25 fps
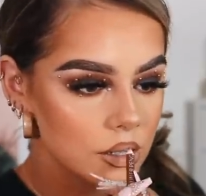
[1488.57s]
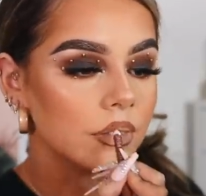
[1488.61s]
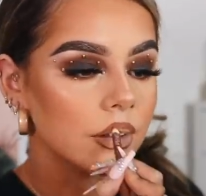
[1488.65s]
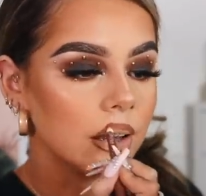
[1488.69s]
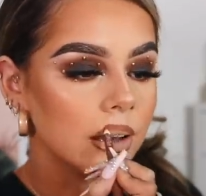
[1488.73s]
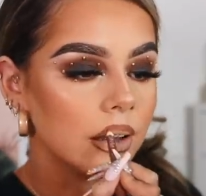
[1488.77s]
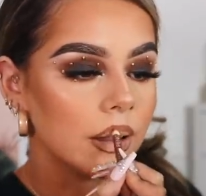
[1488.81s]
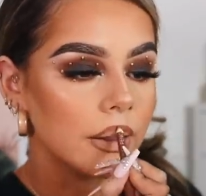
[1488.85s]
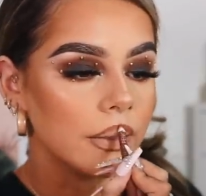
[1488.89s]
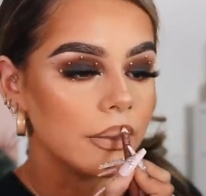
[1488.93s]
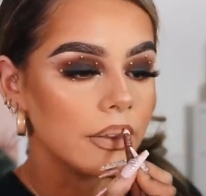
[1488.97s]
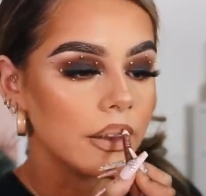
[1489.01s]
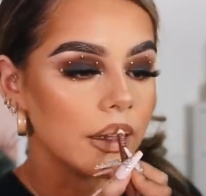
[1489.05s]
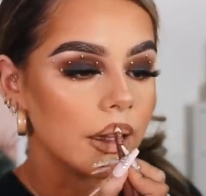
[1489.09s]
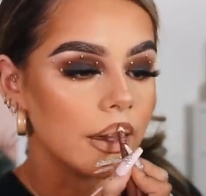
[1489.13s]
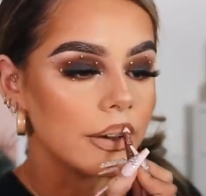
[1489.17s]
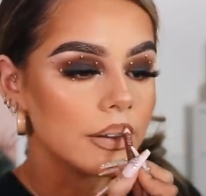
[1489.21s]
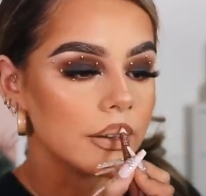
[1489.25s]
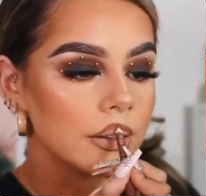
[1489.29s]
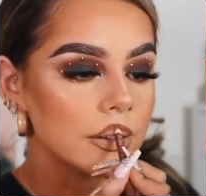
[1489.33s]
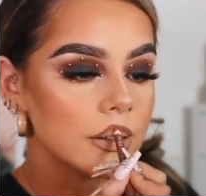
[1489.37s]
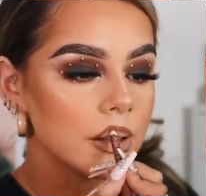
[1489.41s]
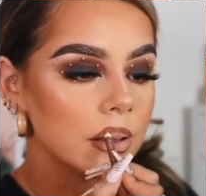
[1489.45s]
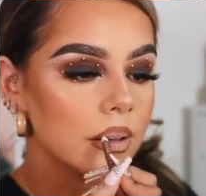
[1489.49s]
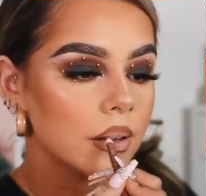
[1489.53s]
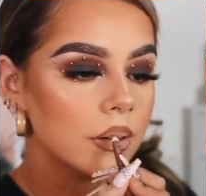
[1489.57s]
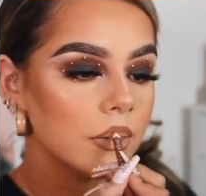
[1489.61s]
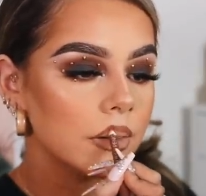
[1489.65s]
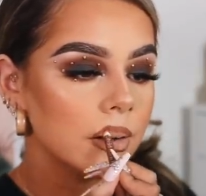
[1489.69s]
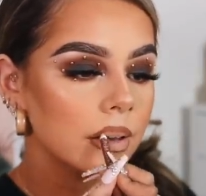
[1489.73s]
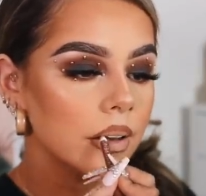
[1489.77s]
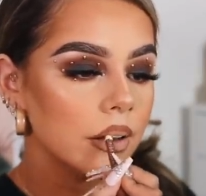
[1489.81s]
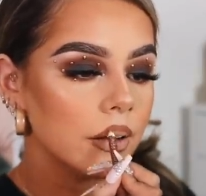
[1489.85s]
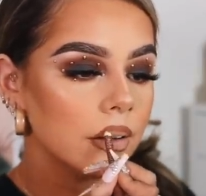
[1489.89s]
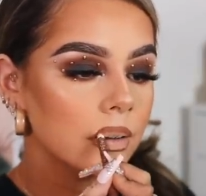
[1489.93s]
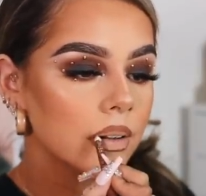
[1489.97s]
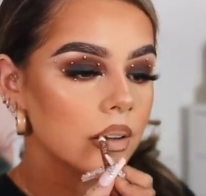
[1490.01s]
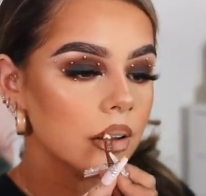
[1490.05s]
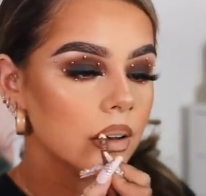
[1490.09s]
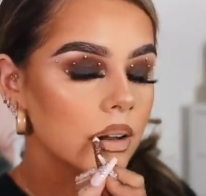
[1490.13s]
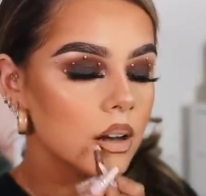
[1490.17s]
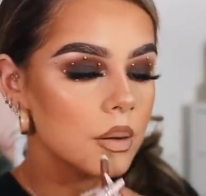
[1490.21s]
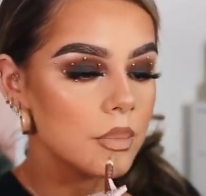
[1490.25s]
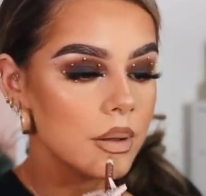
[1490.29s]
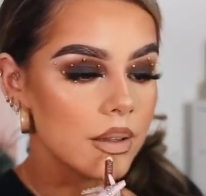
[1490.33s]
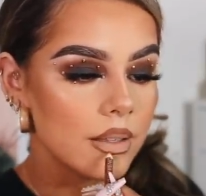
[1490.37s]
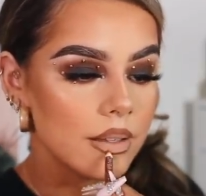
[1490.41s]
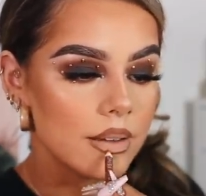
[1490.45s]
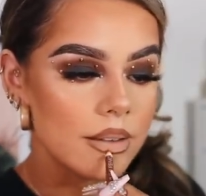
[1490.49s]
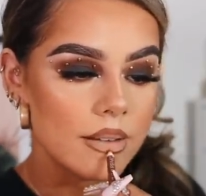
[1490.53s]
Fill in the edges a little bit kind
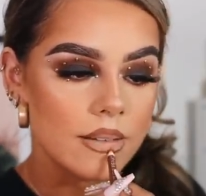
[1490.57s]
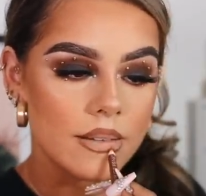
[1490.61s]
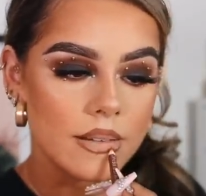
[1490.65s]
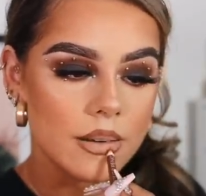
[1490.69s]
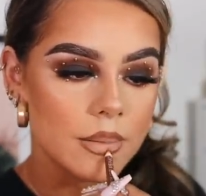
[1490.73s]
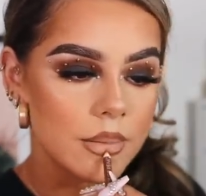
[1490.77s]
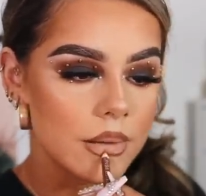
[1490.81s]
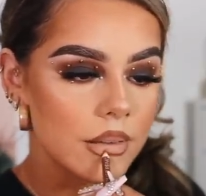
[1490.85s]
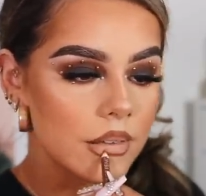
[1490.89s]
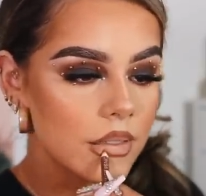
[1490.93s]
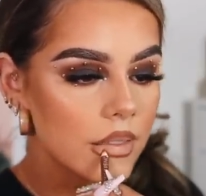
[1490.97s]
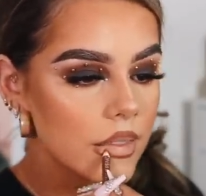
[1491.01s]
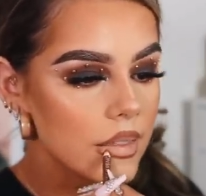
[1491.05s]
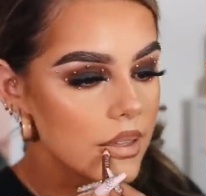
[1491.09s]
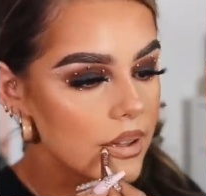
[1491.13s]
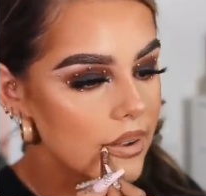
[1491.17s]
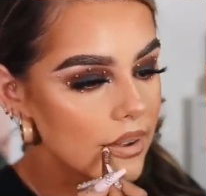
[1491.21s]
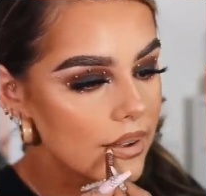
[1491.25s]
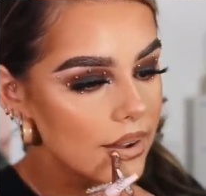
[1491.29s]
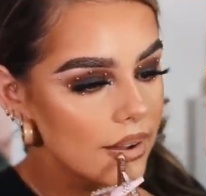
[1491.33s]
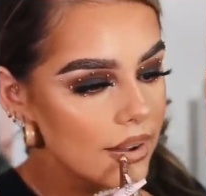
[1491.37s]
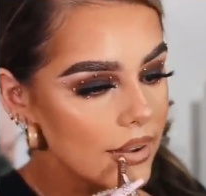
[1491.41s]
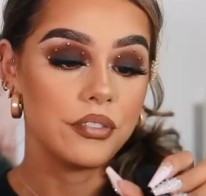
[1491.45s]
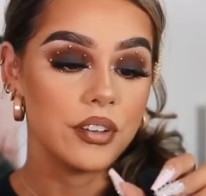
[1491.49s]
of make that line a bit thicker.